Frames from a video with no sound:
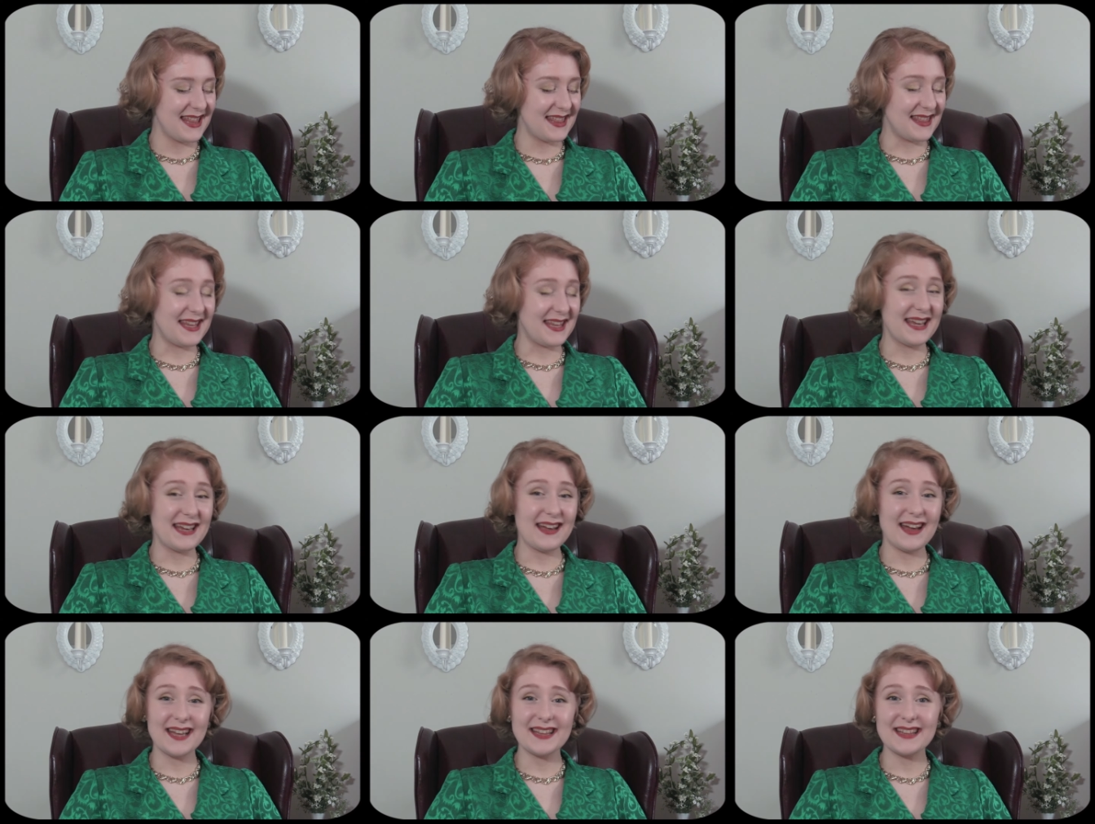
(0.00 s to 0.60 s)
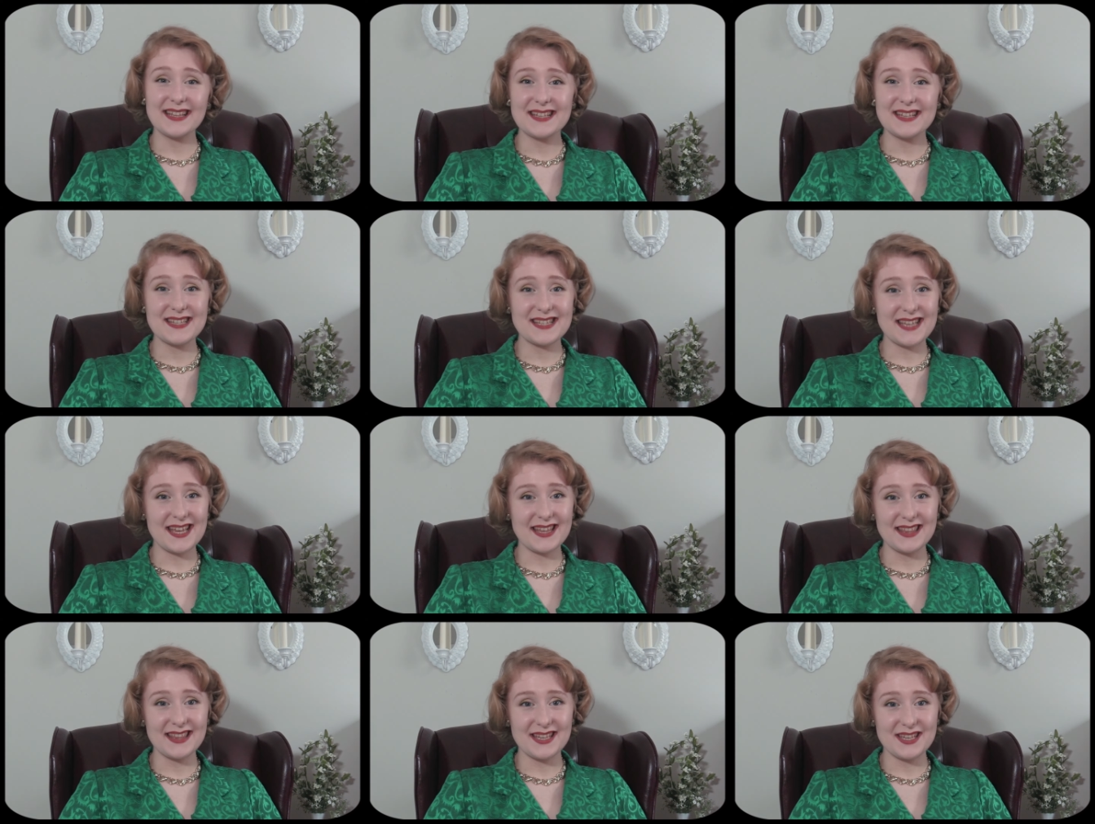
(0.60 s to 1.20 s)
They kindly
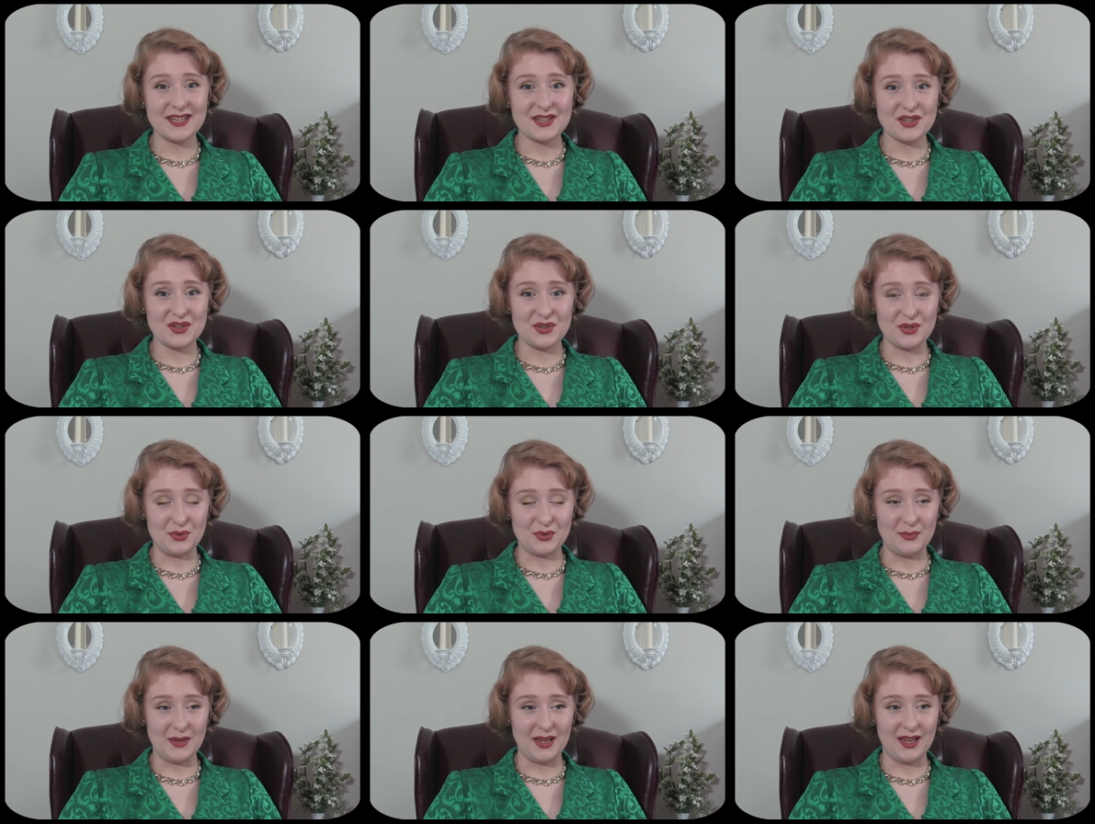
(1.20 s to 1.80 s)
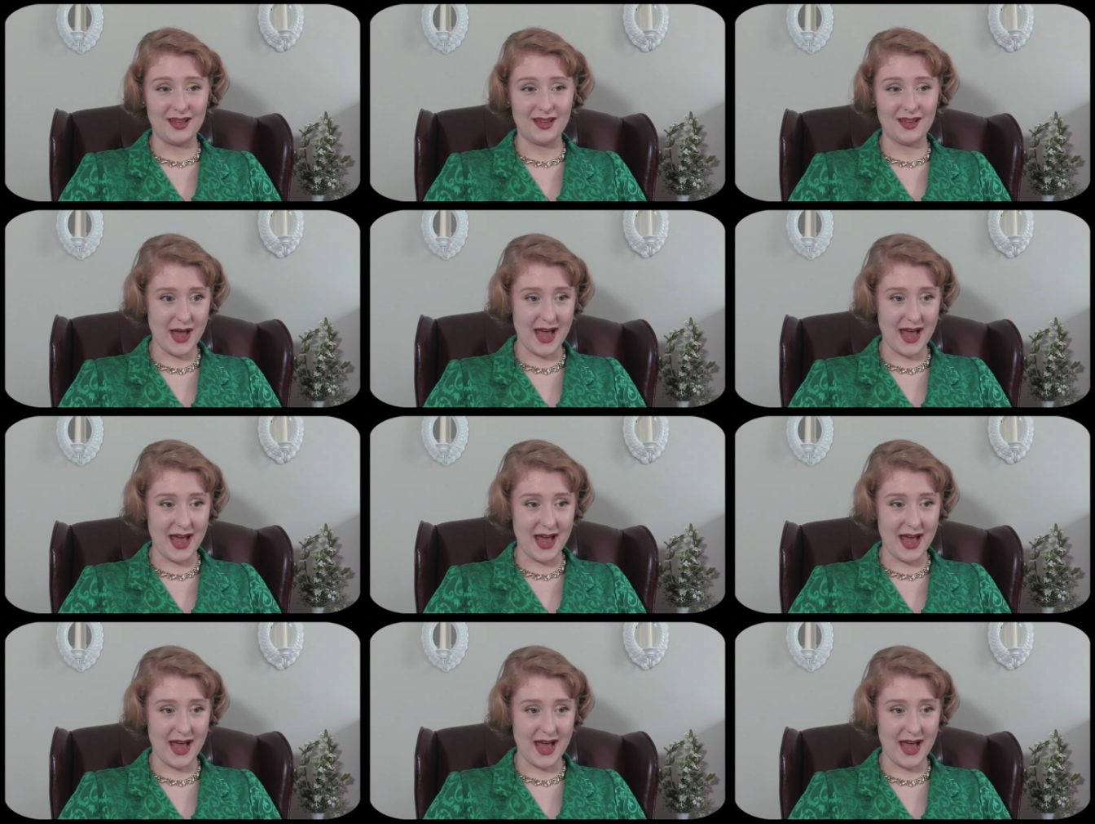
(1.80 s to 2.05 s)
sent these to me